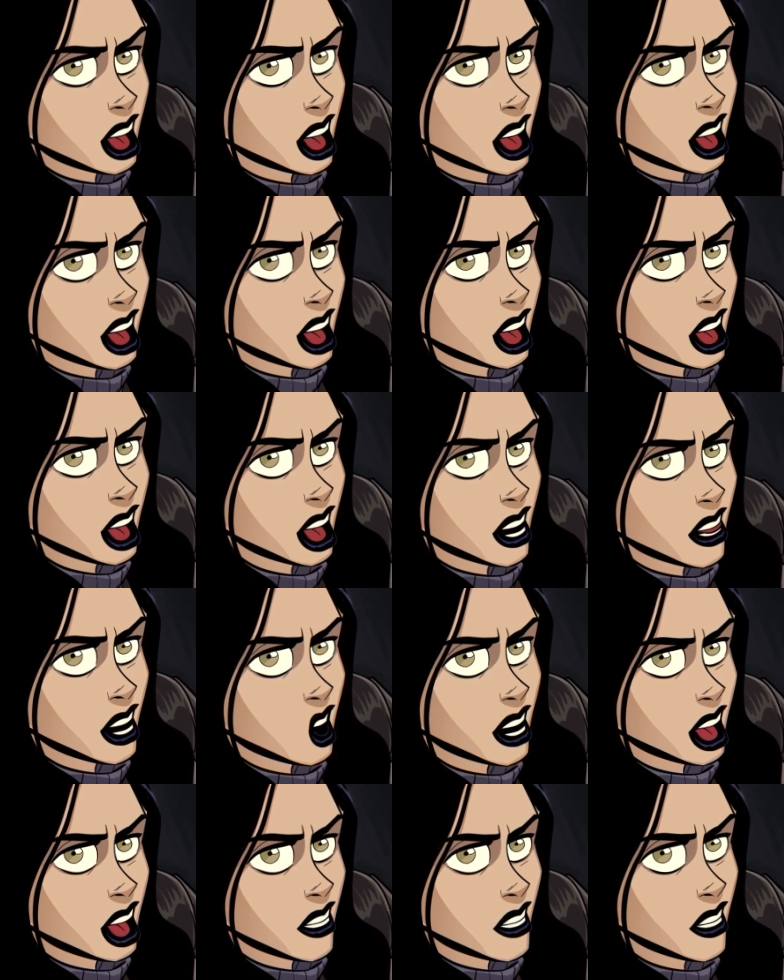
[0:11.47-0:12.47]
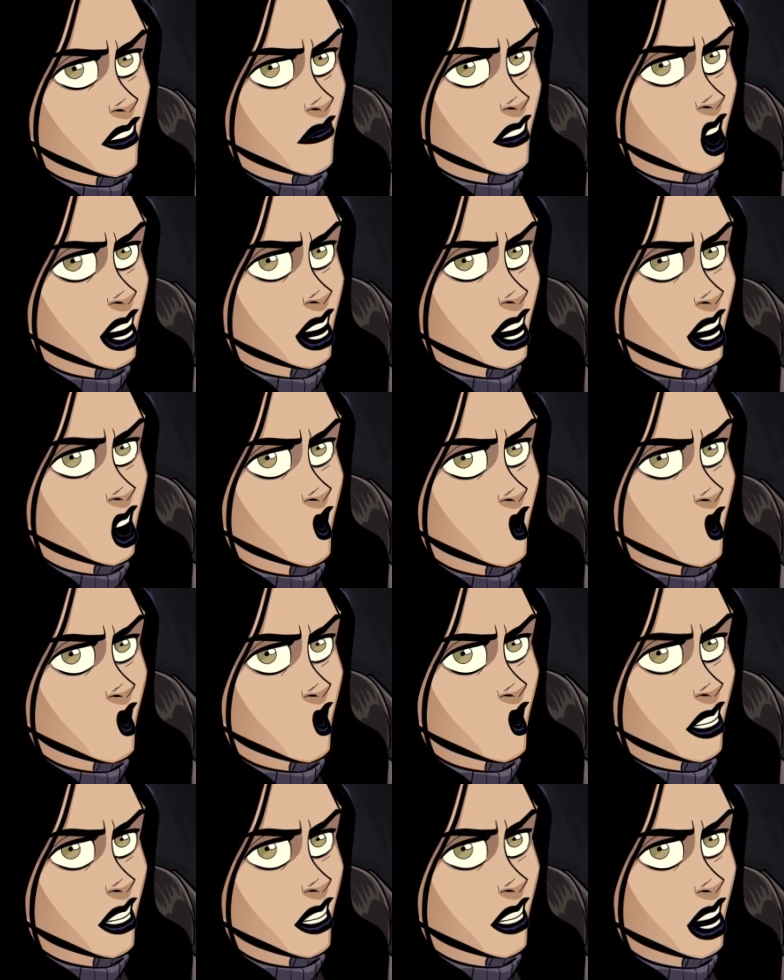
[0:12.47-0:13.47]
Yeah, that was pretty
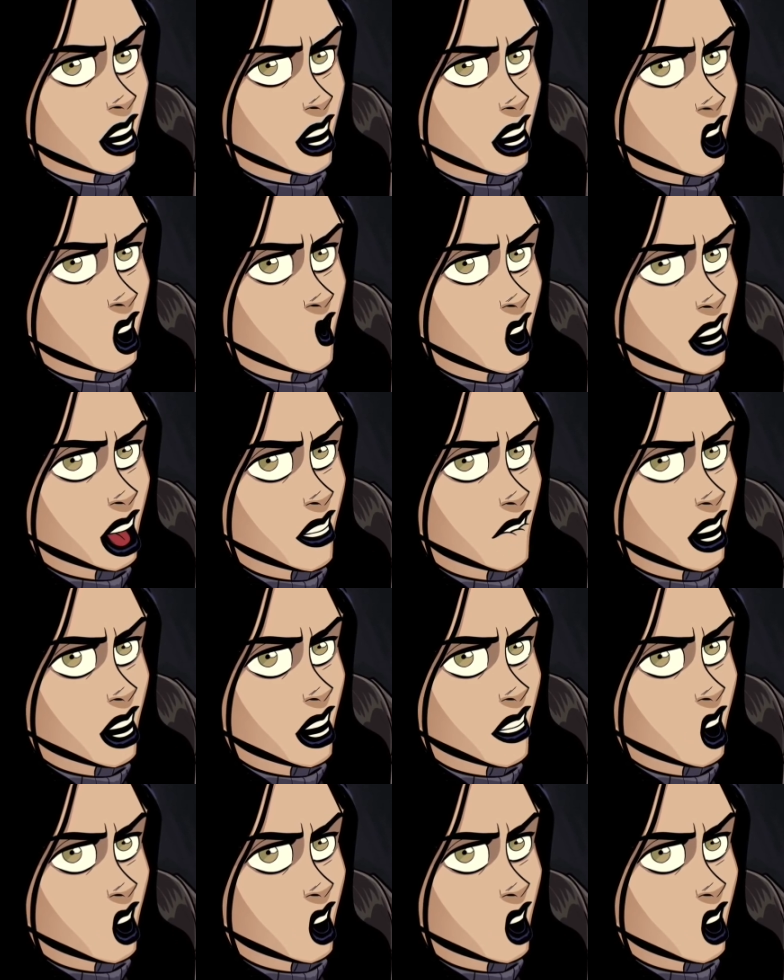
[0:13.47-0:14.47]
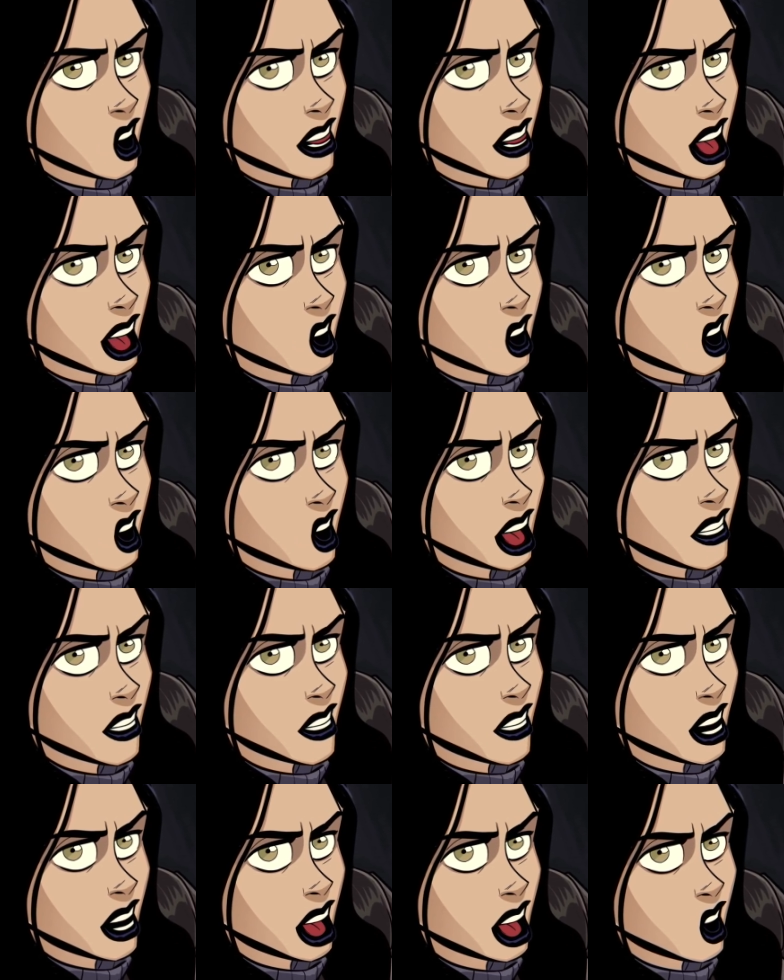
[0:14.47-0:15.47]
cool. We have to get going now.
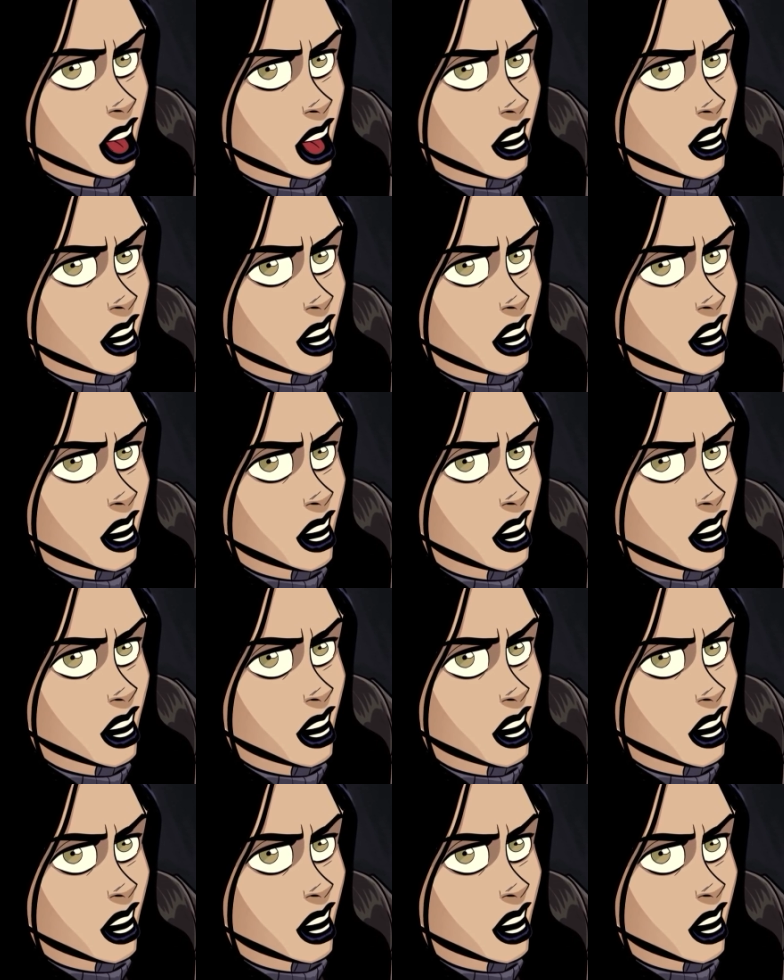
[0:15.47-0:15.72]
See you